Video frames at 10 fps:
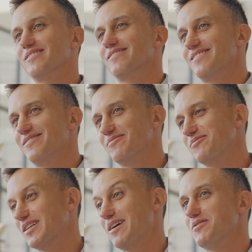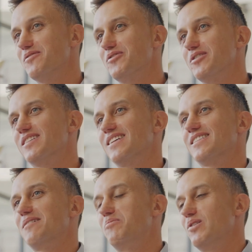will, will come to fruit
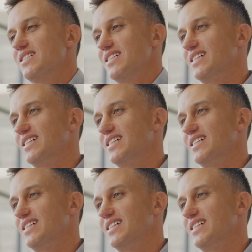at some point.